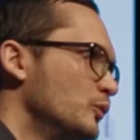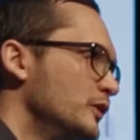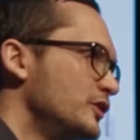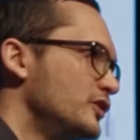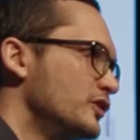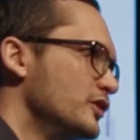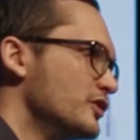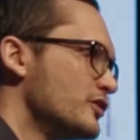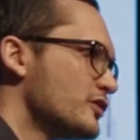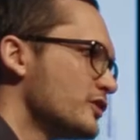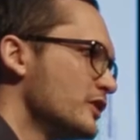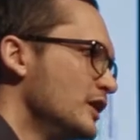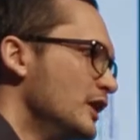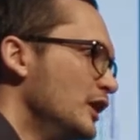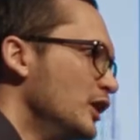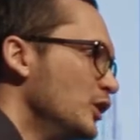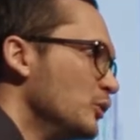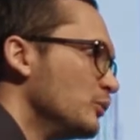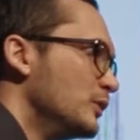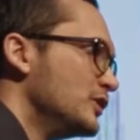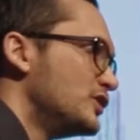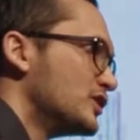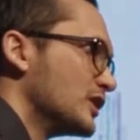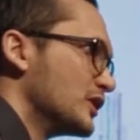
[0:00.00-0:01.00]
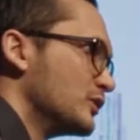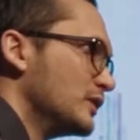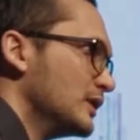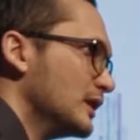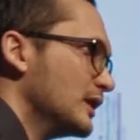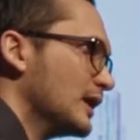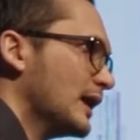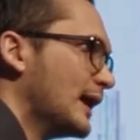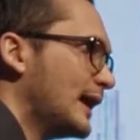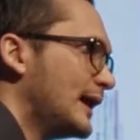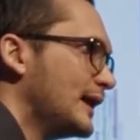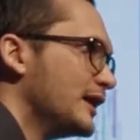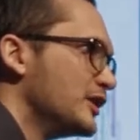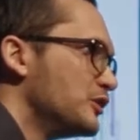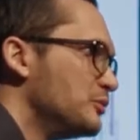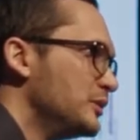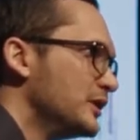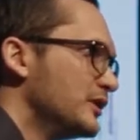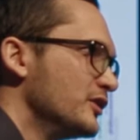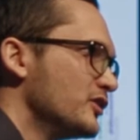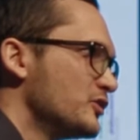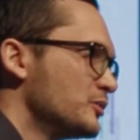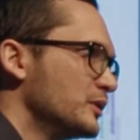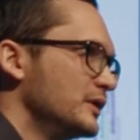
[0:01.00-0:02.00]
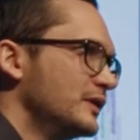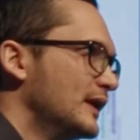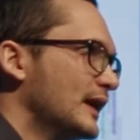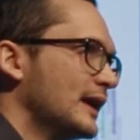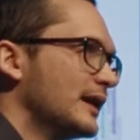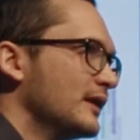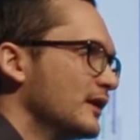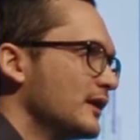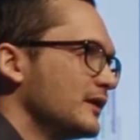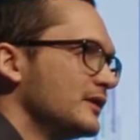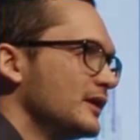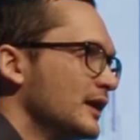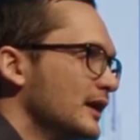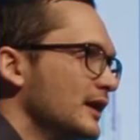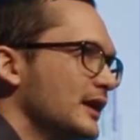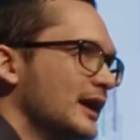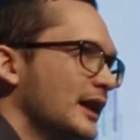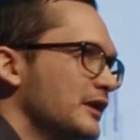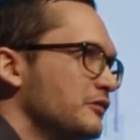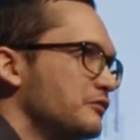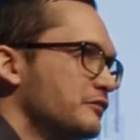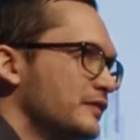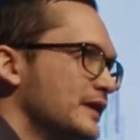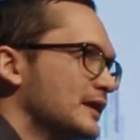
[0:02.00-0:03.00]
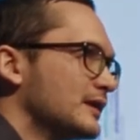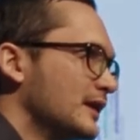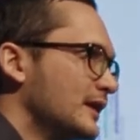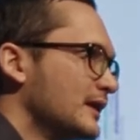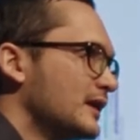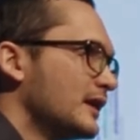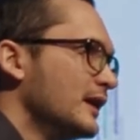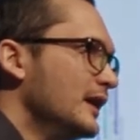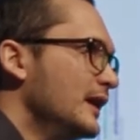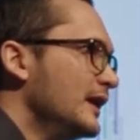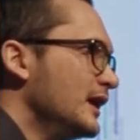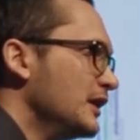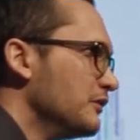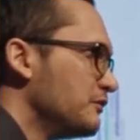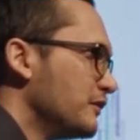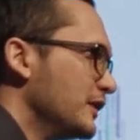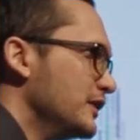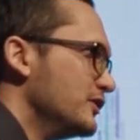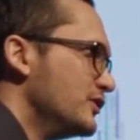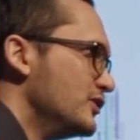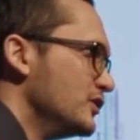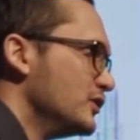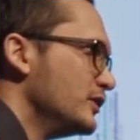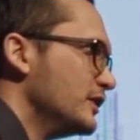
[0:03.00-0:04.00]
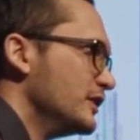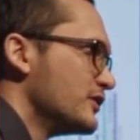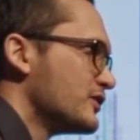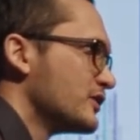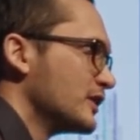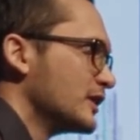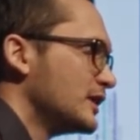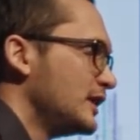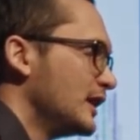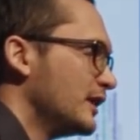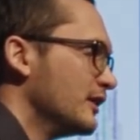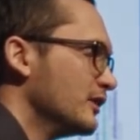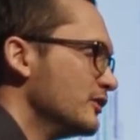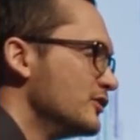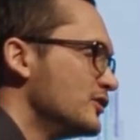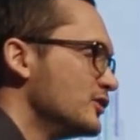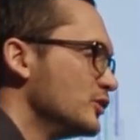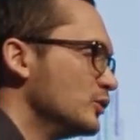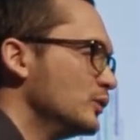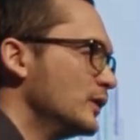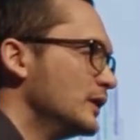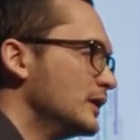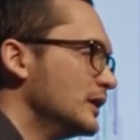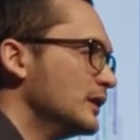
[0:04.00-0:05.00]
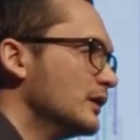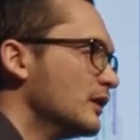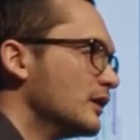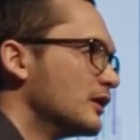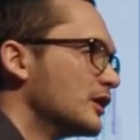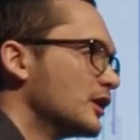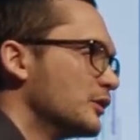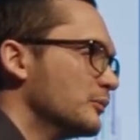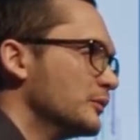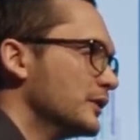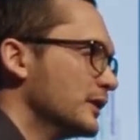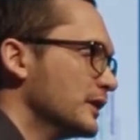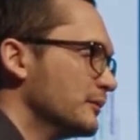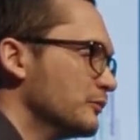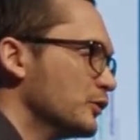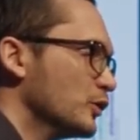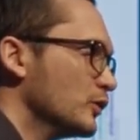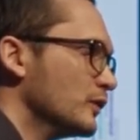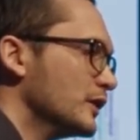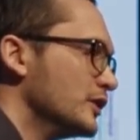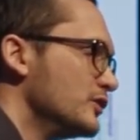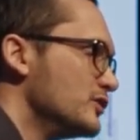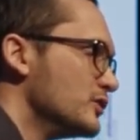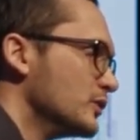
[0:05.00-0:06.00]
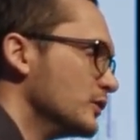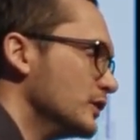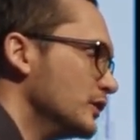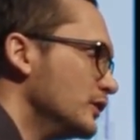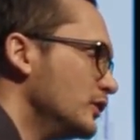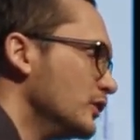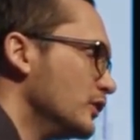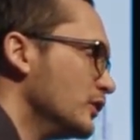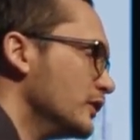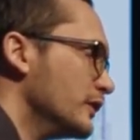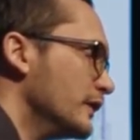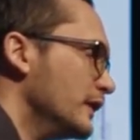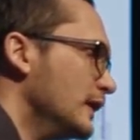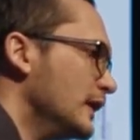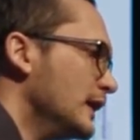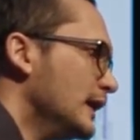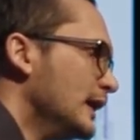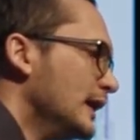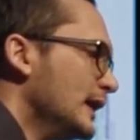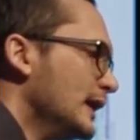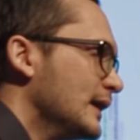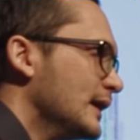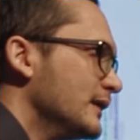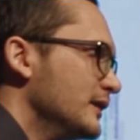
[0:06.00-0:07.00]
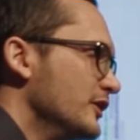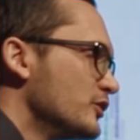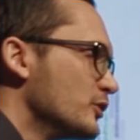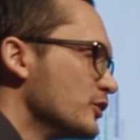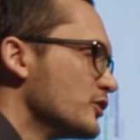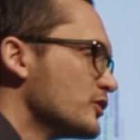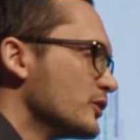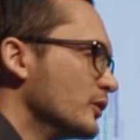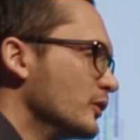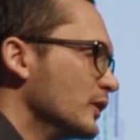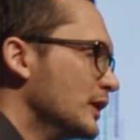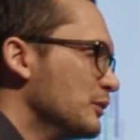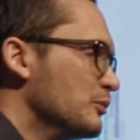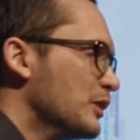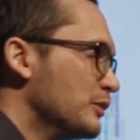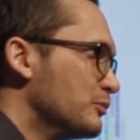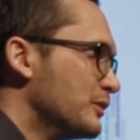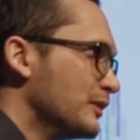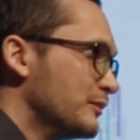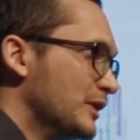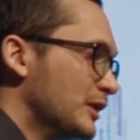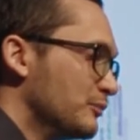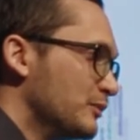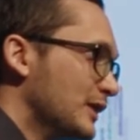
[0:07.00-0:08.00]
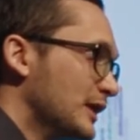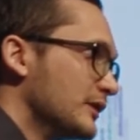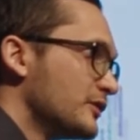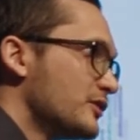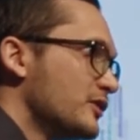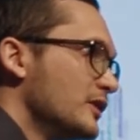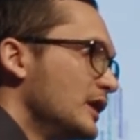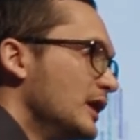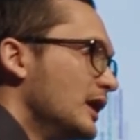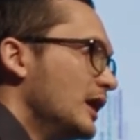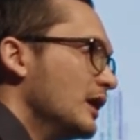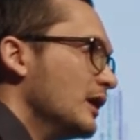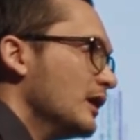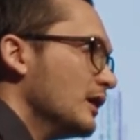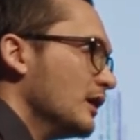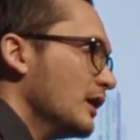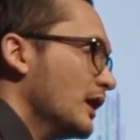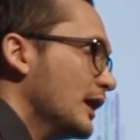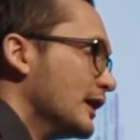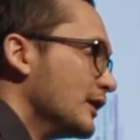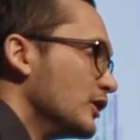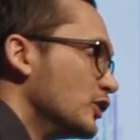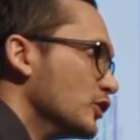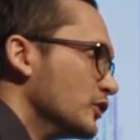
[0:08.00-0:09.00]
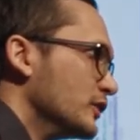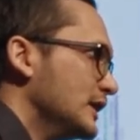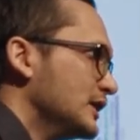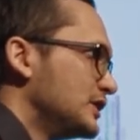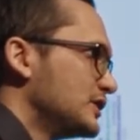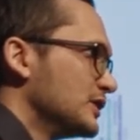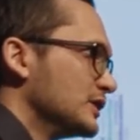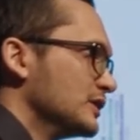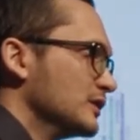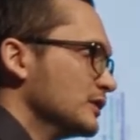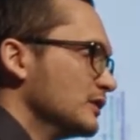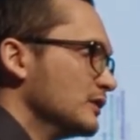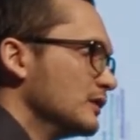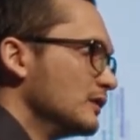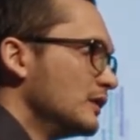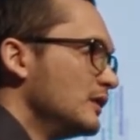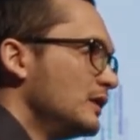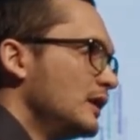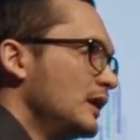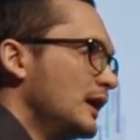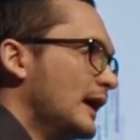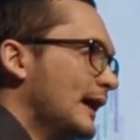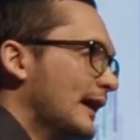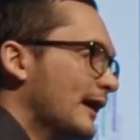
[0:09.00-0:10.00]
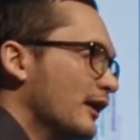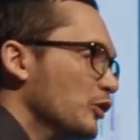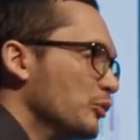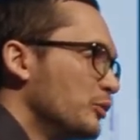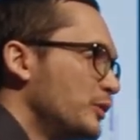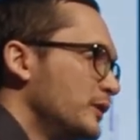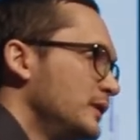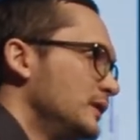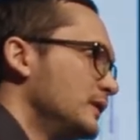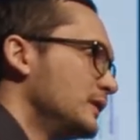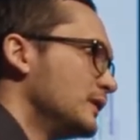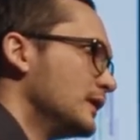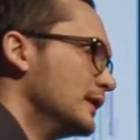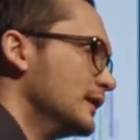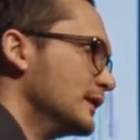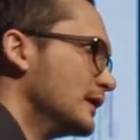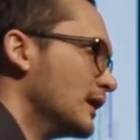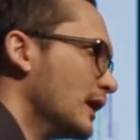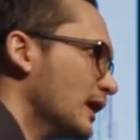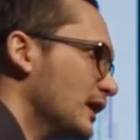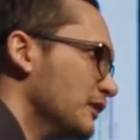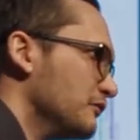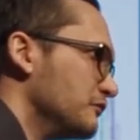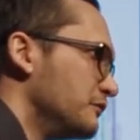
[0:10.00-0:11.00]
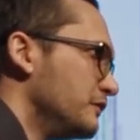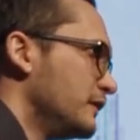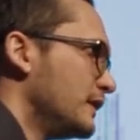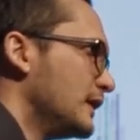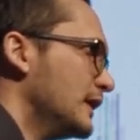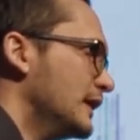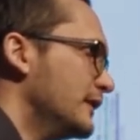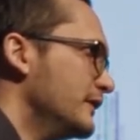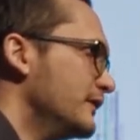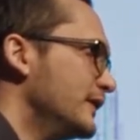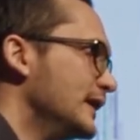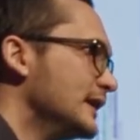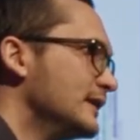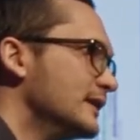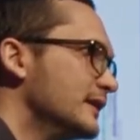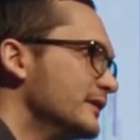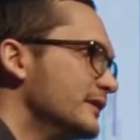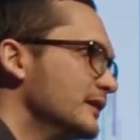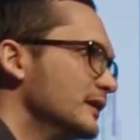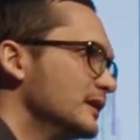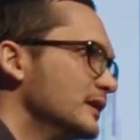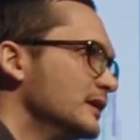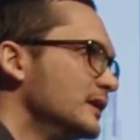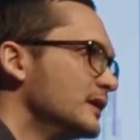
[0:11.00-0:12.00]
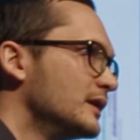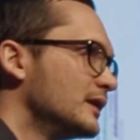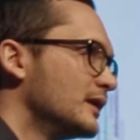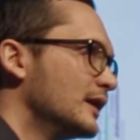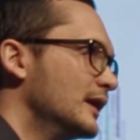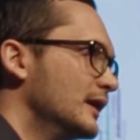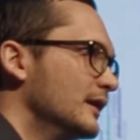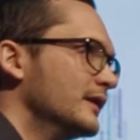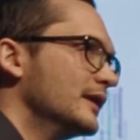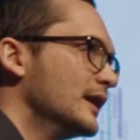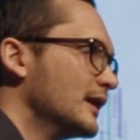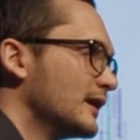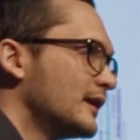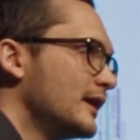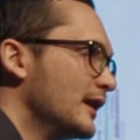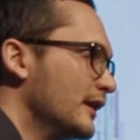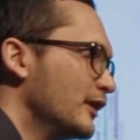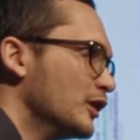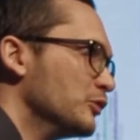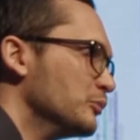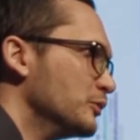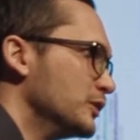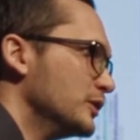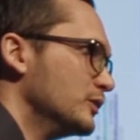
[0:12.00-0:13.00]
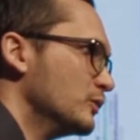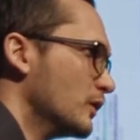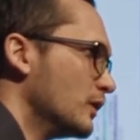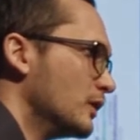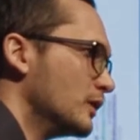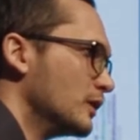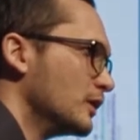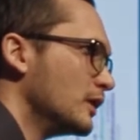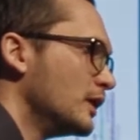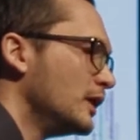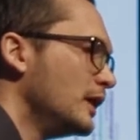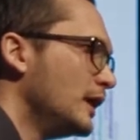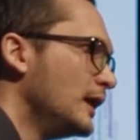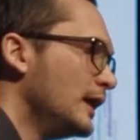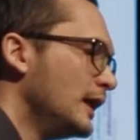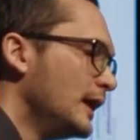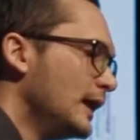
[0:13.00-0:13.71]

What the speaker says: which I really liked, because with that I felt like if I do this, I cannot do any harm and I'm only doing good. And this was about unconditional help and love and dignity, and that cannot be wrong.